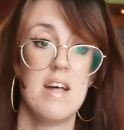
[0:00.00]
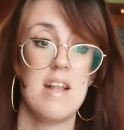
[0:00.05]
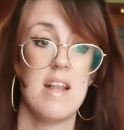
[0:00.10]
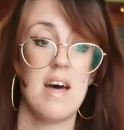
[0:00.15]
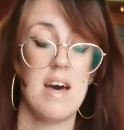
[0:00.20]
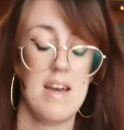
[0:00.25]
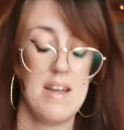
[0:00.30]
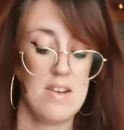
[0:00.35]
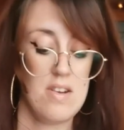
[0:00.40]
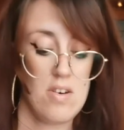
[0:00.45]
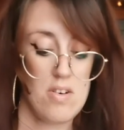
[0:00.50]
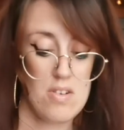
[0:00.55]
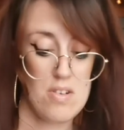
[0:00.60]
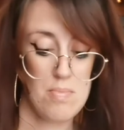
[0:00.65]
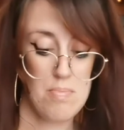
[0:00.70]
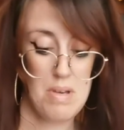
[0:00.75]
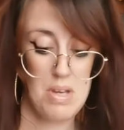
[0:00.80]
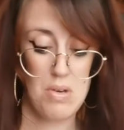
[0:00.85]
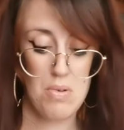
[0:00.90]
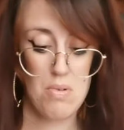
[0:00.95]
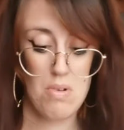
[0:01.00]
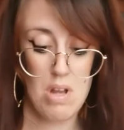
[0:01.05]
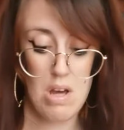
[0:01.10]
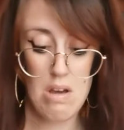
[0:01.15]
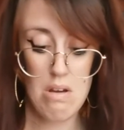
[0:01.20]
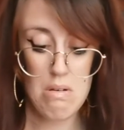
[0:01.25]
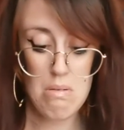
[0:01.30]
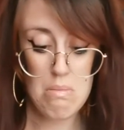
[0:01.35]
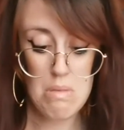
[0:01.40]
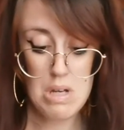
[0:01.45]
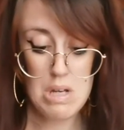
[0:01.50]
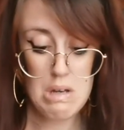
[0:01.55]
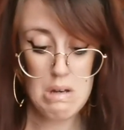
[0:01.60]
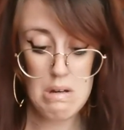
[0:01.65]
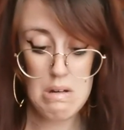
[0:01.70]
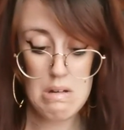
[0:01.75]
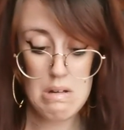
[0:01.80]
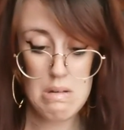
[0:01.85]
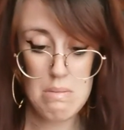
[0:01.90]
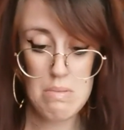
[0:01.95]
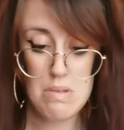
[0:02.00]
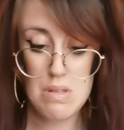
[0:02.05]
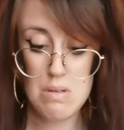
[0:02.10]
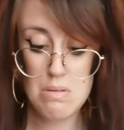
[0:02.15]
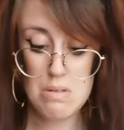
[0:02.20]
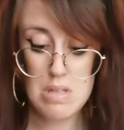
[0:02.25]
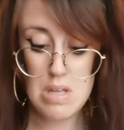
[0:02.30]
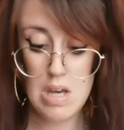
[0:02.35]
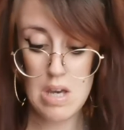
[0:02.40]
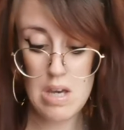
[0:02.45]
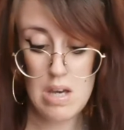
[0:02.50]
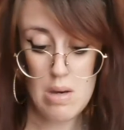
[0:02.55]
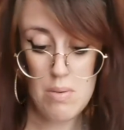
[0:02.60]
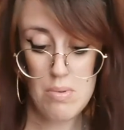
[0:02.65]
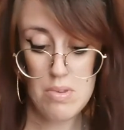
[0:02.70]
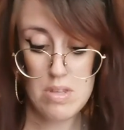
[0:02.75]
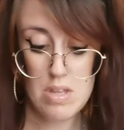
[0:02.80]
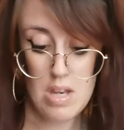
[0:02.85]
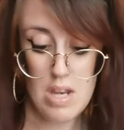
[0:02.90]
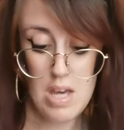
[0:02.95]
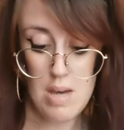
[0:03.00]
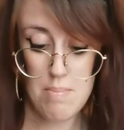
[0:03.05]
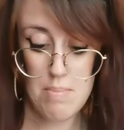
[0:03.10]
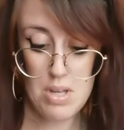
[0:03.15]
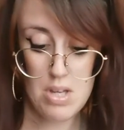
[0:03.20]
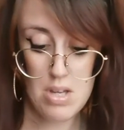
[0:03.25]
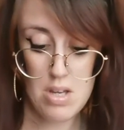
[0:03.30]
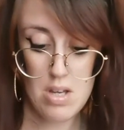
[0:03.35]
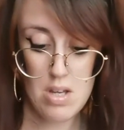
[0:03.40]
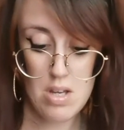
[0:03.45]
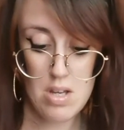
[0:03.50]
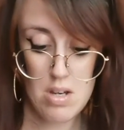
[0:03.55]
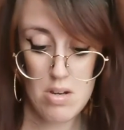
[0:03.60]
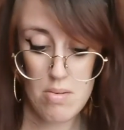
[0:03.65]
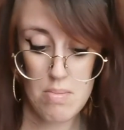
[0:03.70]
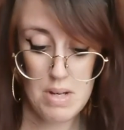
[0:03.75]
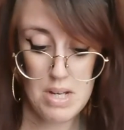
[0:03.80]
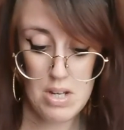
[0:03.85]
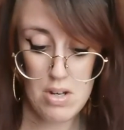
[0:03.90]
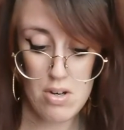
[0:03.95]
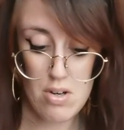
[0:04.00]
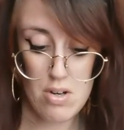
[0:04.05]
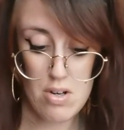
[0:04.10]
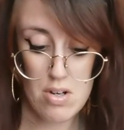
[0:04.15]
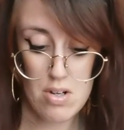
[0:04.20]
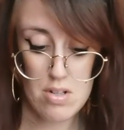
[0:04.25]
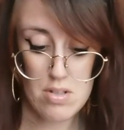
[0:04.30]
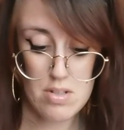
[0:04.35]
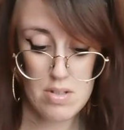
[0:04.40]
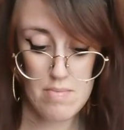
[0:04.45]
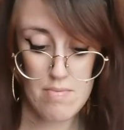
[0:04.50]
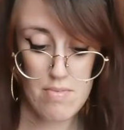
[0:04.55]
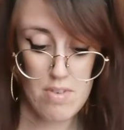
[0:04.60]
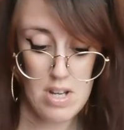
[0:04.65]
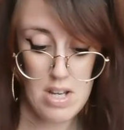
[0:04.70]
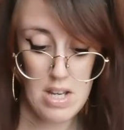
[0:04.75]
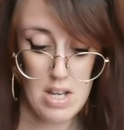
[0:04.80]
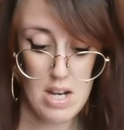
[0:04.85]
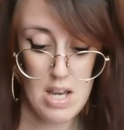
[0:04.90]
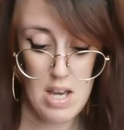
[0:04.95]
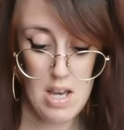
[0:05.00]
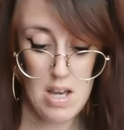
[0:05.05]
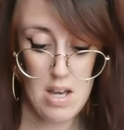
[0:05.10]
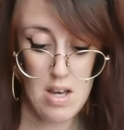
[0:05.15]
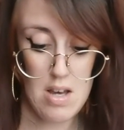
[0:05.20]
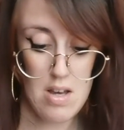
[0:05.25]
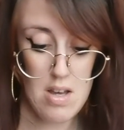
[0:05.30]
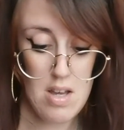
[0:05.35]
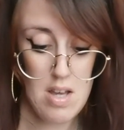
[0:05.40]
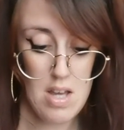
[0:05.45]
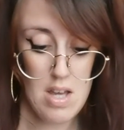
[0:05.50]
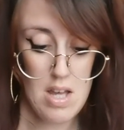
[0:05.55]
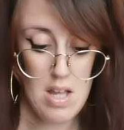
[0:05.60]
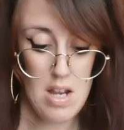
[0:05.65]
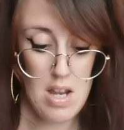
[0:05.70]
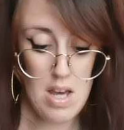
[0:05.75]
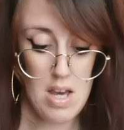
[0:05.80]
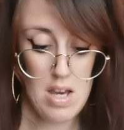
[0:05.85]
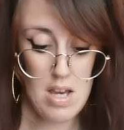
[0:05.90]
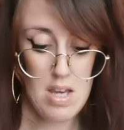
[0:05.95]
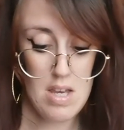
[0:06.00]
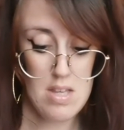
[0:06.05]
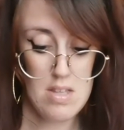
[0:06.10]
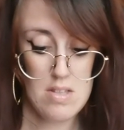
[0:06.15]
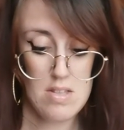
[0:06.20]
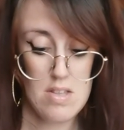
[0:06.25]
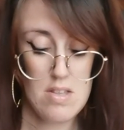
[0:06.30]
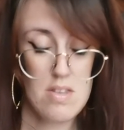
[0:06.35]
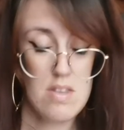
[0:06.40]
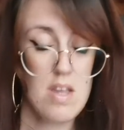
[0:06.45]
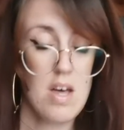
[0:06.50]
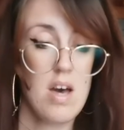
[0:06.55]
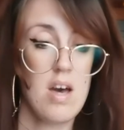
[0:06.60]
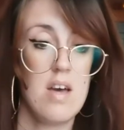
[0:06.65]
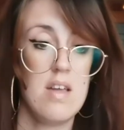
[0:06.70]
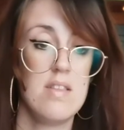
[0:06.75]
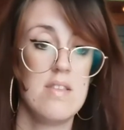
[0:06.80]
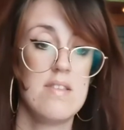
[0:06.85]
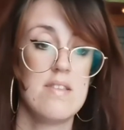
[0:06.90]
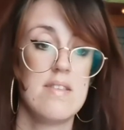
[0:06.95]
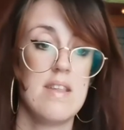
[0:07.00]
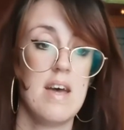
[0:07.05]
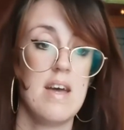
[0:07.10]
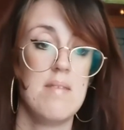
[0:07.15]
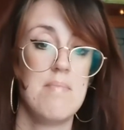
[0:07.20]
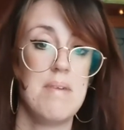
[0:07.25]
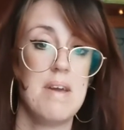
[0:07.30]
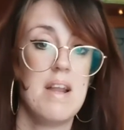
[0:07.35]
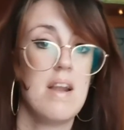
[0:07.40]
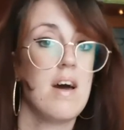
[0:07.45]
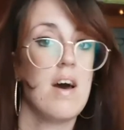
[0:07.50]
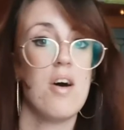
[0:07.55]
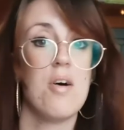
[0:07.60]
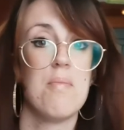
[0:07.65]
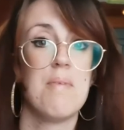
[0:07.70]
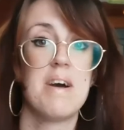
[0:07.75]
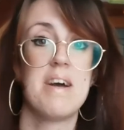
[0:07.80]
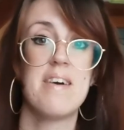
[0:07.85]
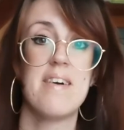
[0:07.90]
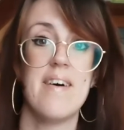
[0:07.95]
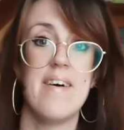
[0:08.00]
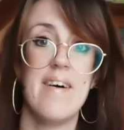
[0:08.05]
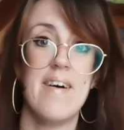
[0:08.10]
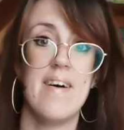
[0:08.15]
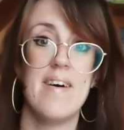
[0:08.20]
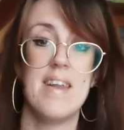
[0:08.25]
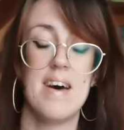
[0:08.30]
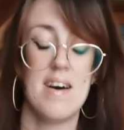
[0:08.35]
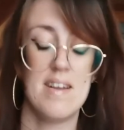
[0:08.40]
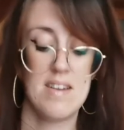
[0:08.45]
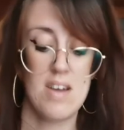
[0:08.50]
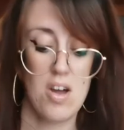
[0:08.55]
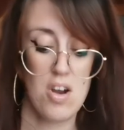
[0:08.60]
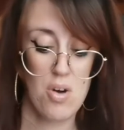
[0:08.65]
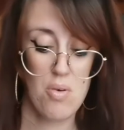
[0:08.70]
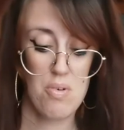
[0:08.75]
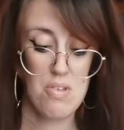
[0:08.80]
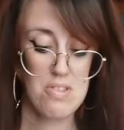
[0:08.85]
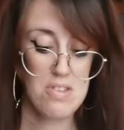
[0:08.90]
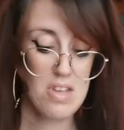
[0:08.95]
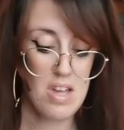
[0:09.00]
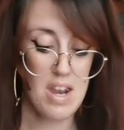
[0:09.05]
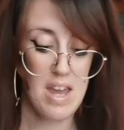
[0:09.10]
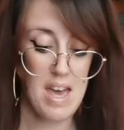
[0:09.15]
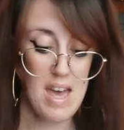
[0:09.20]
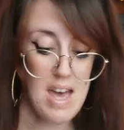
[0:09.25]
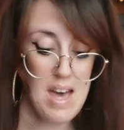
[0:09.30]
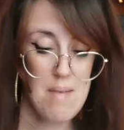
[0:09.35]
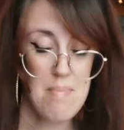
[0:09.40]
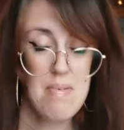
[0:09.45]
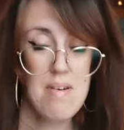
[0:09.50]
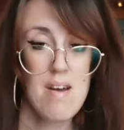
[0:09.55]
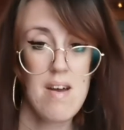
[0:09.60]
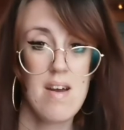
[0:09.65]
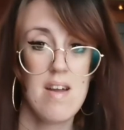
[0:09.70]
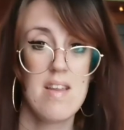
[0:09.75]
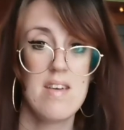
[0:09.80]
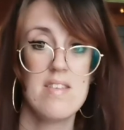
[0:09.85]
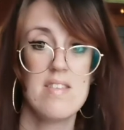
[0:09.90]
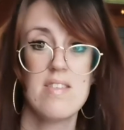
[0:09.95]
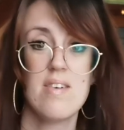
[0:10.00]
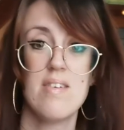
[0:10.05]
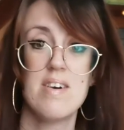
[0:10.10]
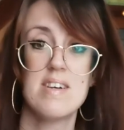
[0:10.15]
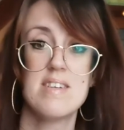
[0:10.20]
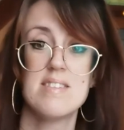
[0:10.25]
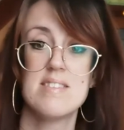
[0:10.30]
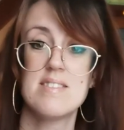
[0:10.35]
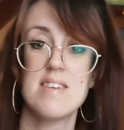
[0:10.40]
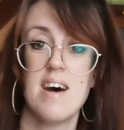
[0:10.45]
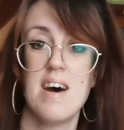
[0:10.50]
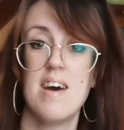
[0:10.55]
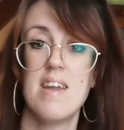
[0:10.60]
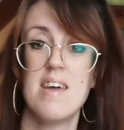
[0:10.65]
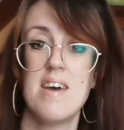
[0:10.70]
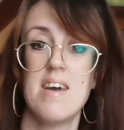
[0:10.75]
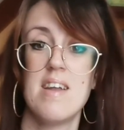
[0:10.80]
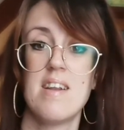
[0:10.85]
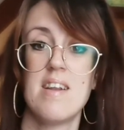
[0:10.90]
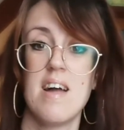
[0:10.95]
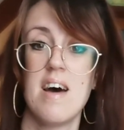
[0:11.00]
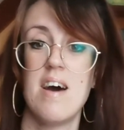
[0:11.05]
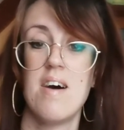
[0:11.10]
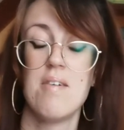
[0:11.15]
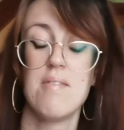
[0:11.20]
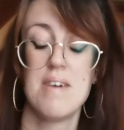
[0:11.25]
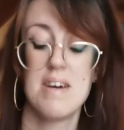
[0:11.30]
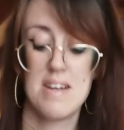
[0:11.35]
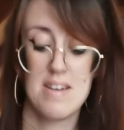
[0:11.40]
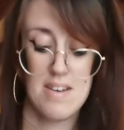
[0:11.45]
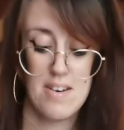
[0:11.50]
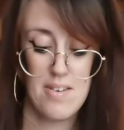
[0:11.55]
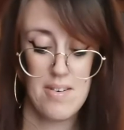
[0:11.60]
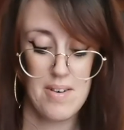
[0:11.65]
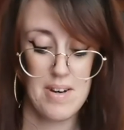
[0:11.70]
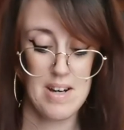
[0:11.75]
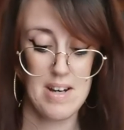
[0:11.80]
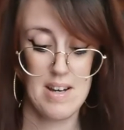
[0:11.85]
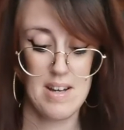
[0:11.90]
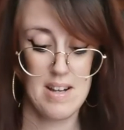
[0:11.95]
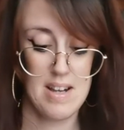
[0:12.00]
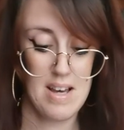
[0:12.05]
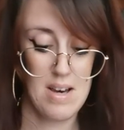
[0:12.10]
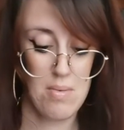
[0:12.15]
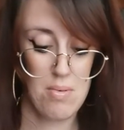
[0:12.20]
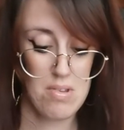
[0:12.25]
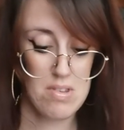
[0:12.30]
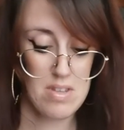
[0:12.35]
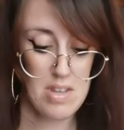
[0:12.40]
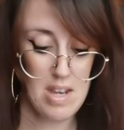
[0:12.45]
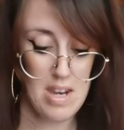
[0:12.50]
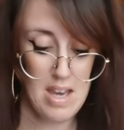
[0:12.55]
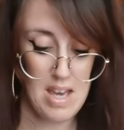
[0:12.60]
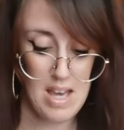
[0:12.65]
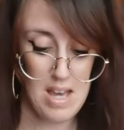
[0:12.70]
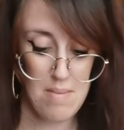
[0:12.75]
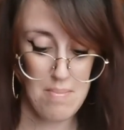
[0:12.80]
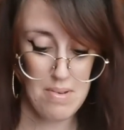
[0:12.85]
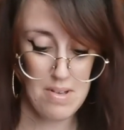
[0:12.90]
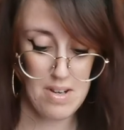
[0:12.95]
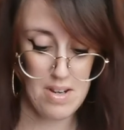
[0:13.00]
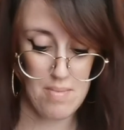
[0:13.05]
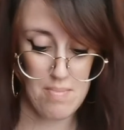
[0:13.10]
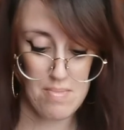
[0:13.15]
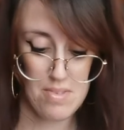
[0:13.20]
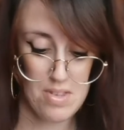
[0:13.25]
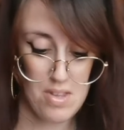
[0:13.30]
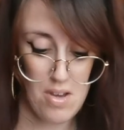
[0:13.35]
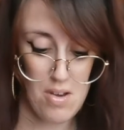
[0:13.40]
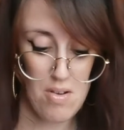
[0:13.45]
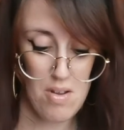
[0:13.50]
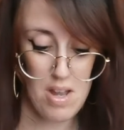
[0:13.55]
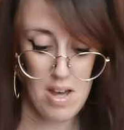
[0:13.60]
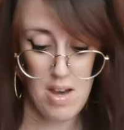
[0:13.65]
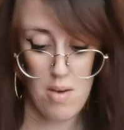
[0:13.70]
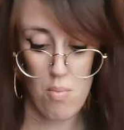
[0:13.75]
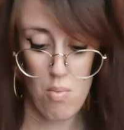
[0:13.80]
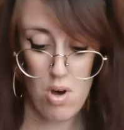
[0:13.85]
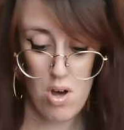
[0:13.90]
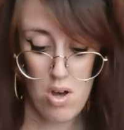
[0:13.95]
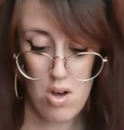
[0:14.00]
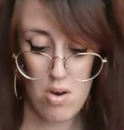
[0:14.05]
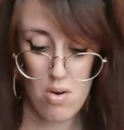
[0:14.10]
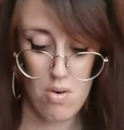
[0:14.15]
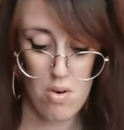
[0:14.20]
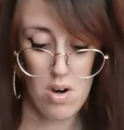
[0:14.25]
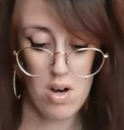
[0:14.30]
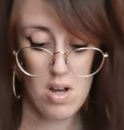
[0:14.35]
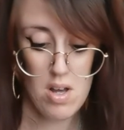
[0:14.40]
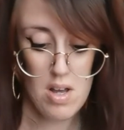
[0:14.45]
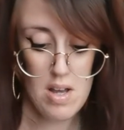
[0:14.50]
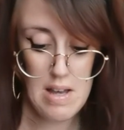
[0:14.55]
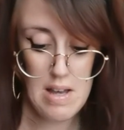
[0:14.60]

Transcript: Like, not to be all like, oh my god, I'm so scared, what's gonna happen, oh my gosh, I'm freaking out. Like, he's just like, instead being like, oh my god, I don't know what's gonna happen, it's so excited, like, oh my god, like, what's gonna happen, I'm so like, whoa.